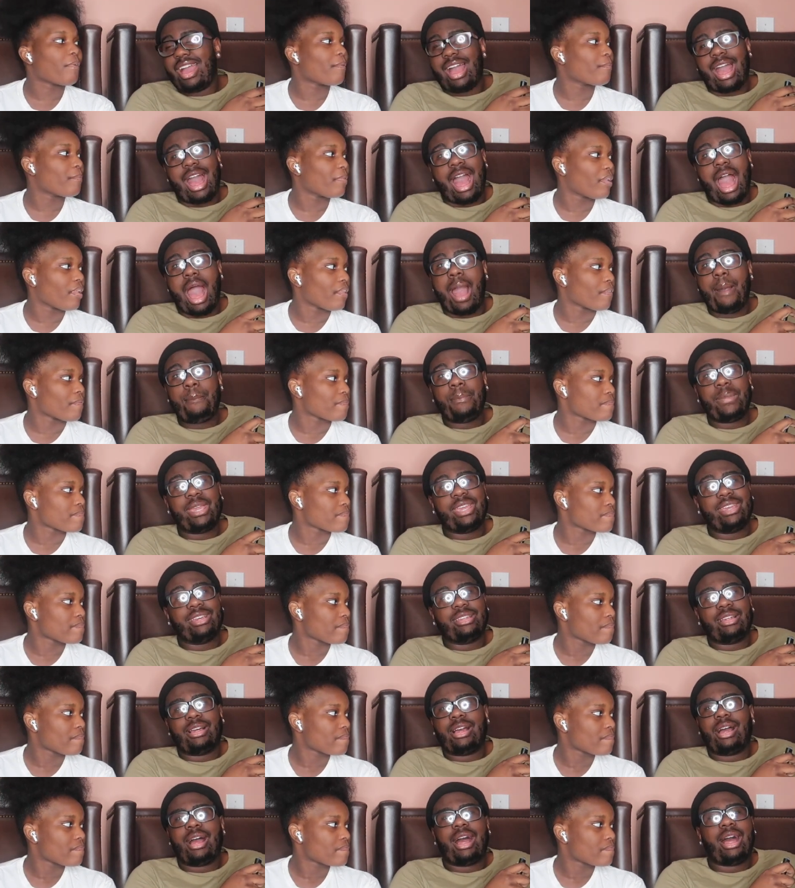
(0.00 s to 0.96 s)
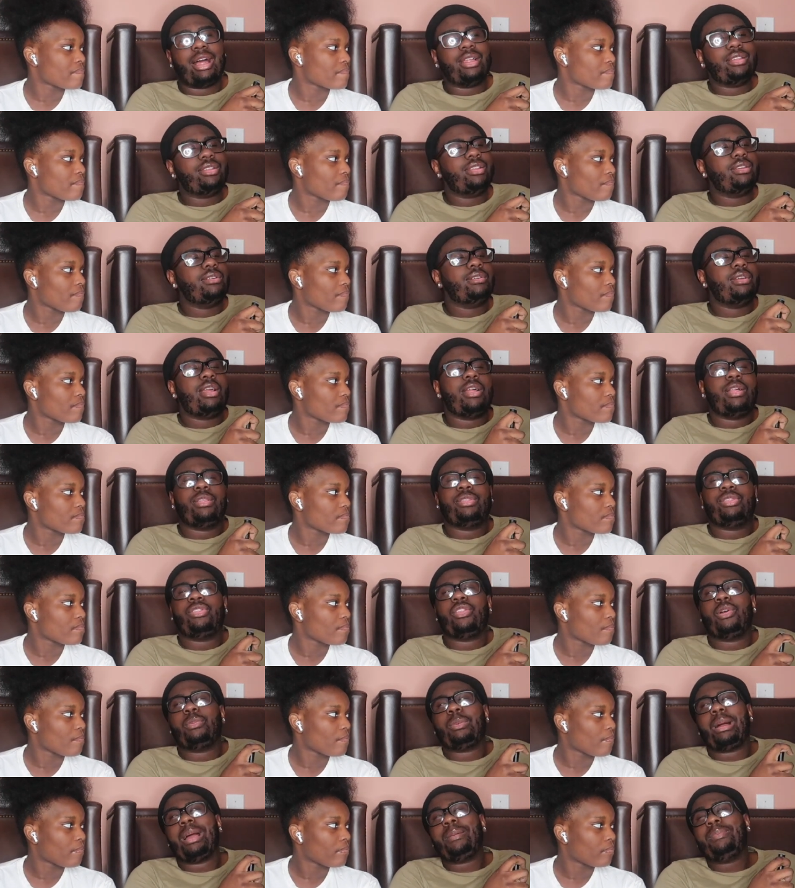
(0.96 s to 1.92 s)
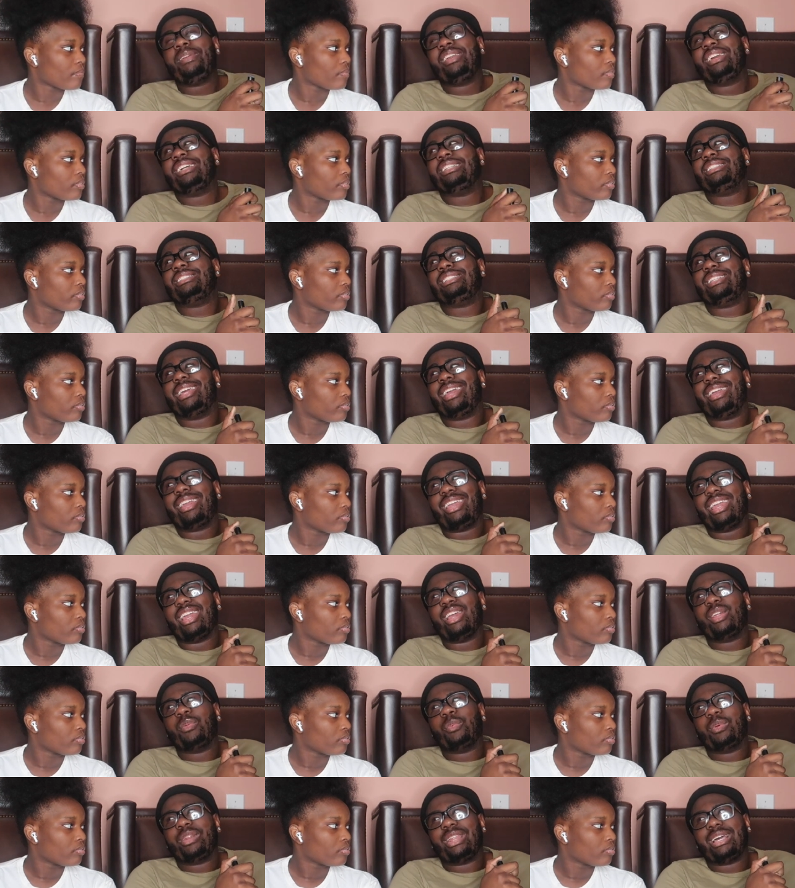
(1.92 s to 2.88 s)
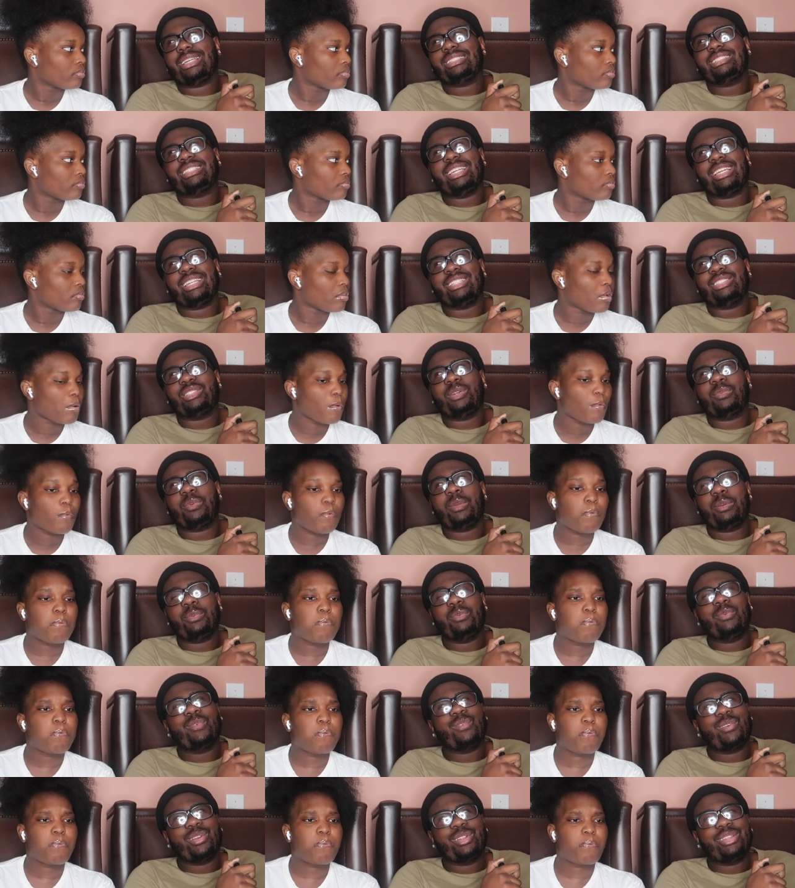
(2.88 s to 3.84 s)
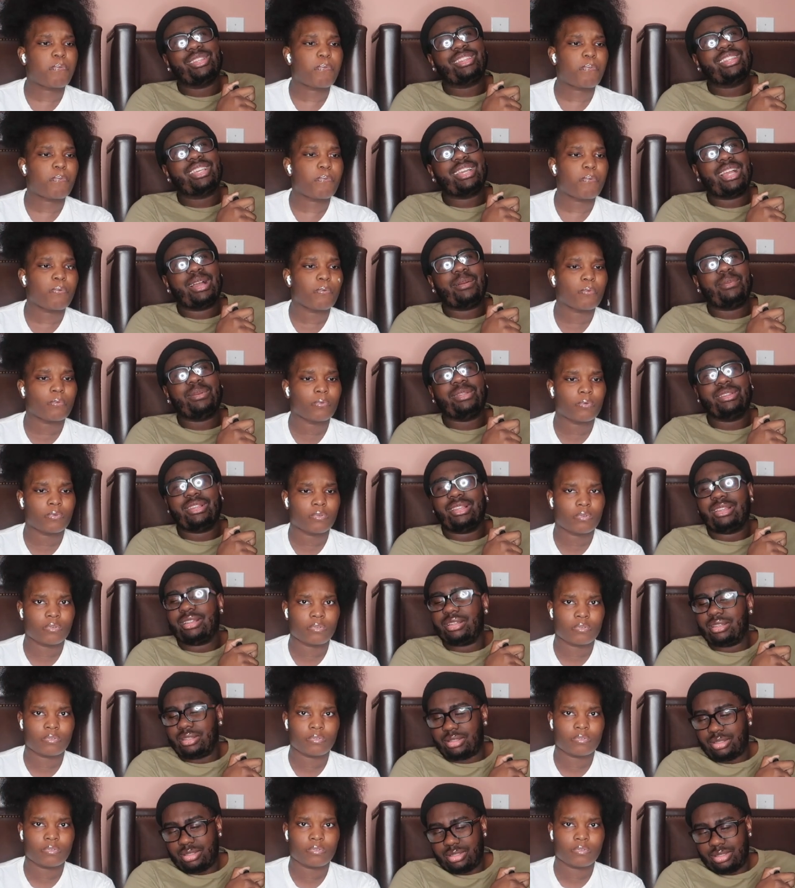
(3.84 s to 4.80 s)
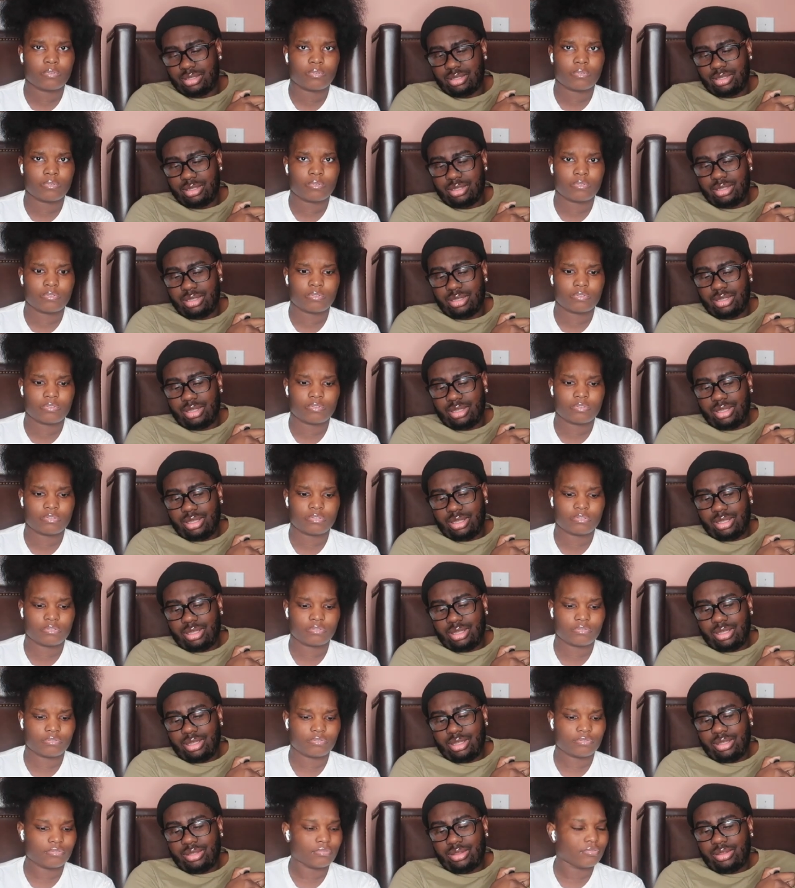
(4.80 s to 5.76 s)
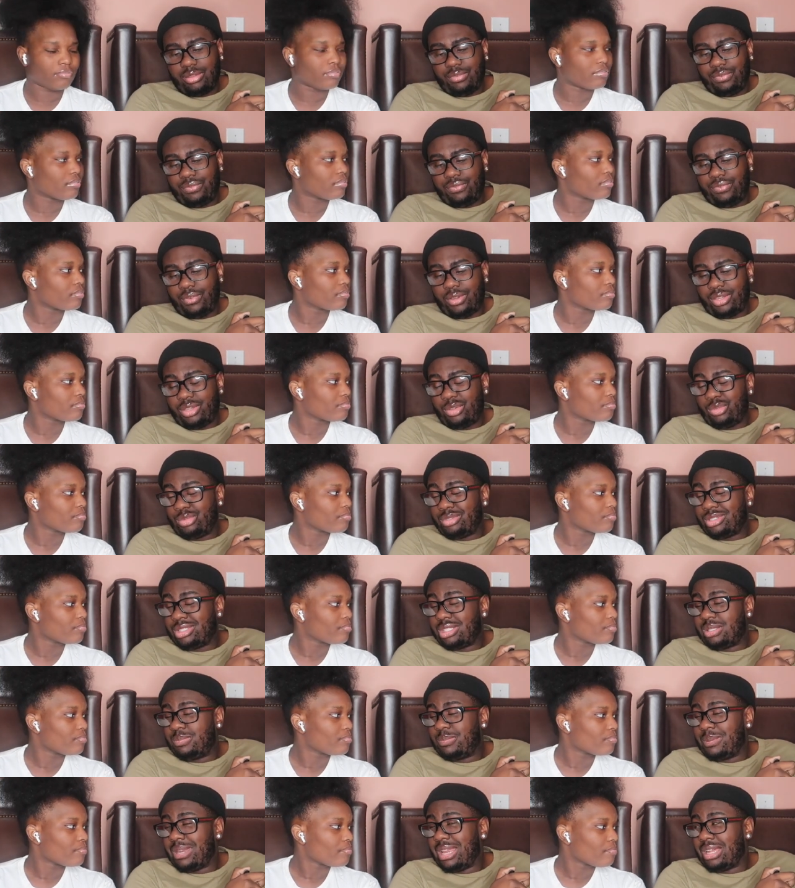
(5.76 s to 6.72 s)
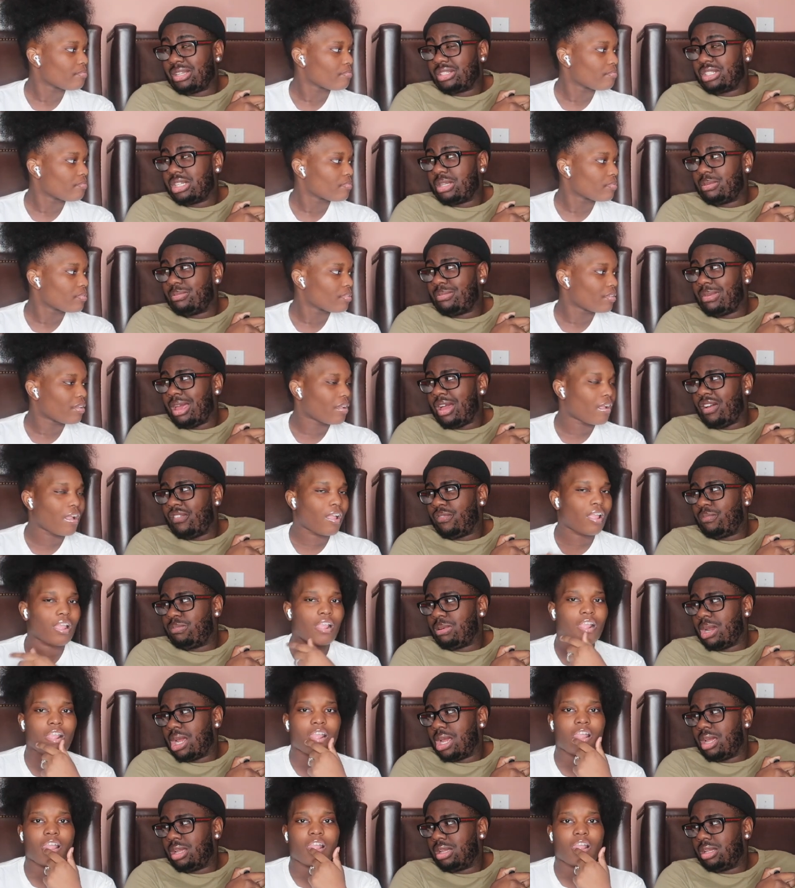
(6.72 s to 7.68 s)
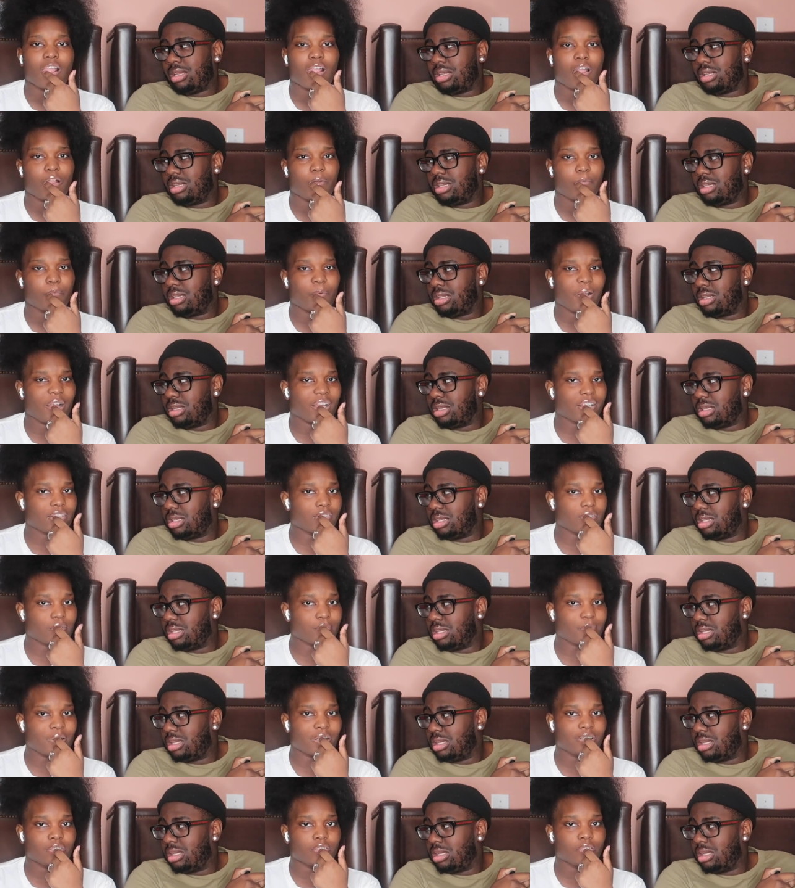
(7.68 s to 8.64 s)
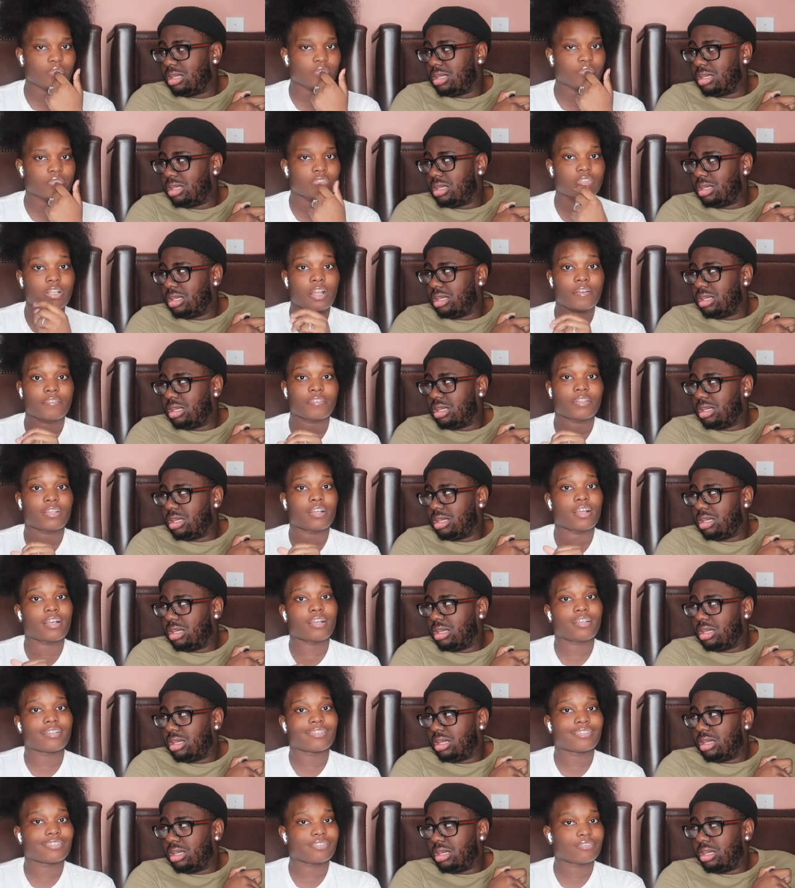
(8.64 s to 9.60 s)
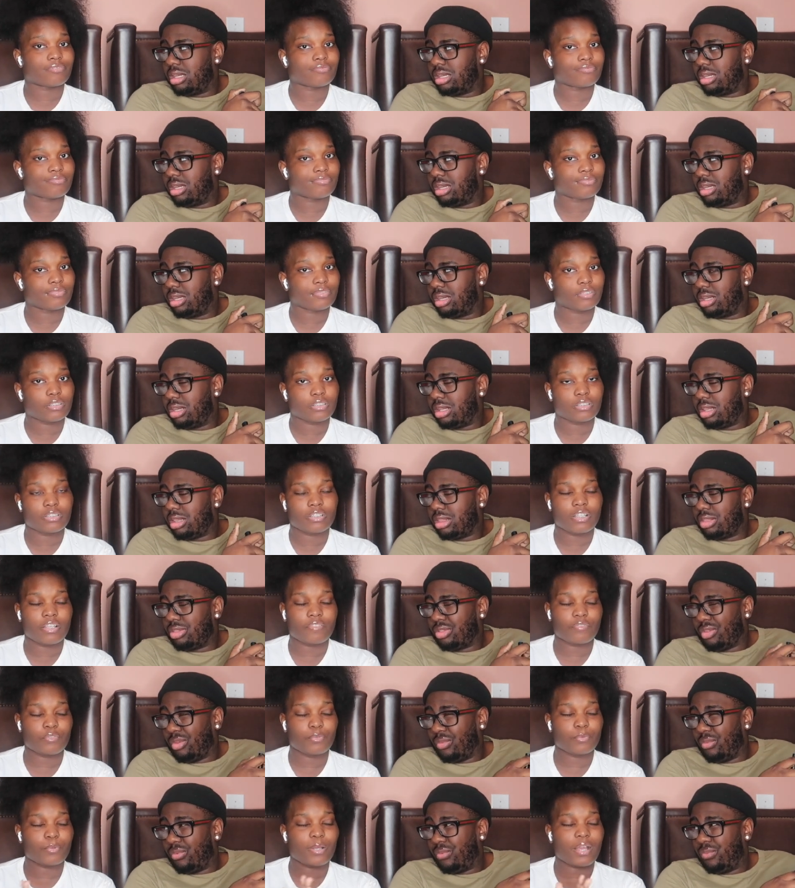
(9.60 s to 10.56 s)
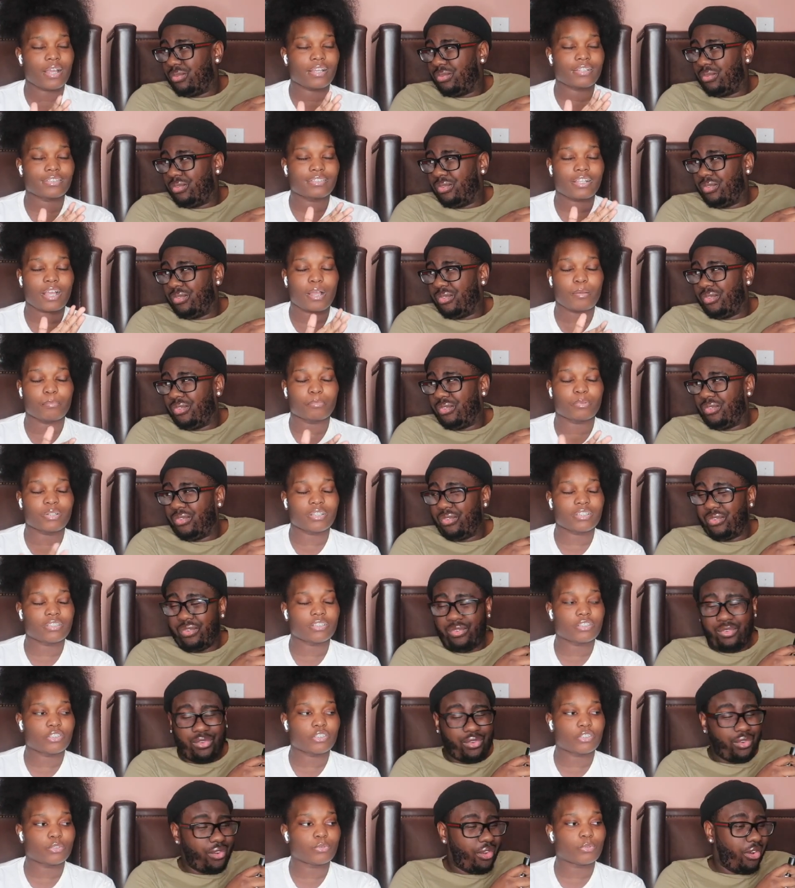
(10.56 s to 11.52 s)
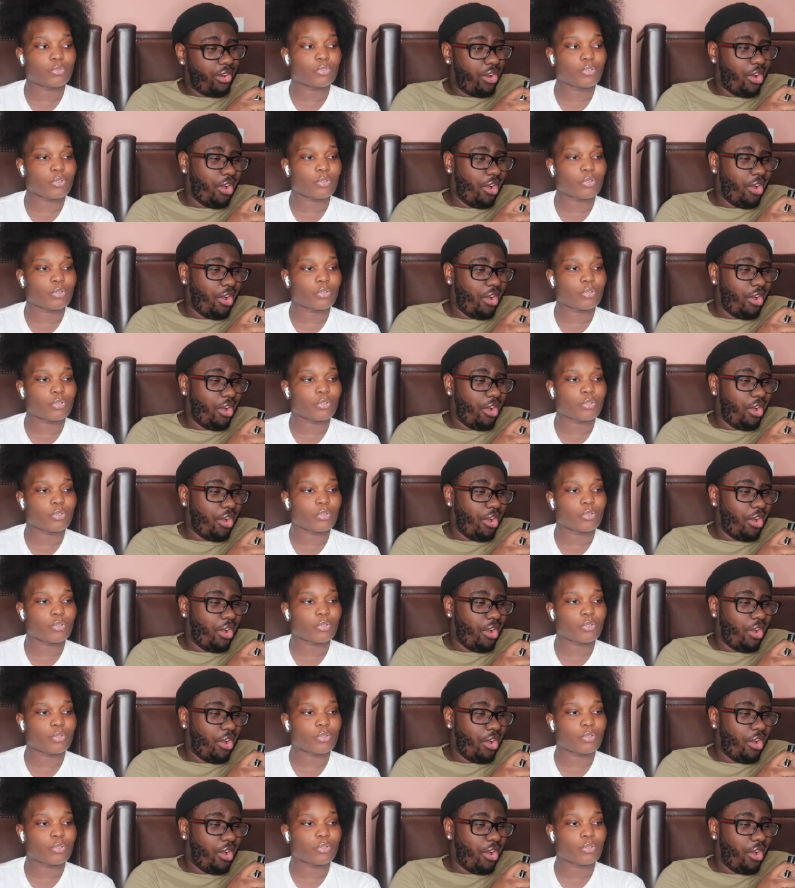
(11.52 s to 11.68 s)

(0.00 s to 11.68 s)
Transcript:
Speaker 1: with me. I be, no, I be a dickhead when I say it, so people really think I be like,
Speaker 2: the fuck you just spit out your mouth, bro? Wax on my tooth. Sorry, guys. If you guys got braces, you'll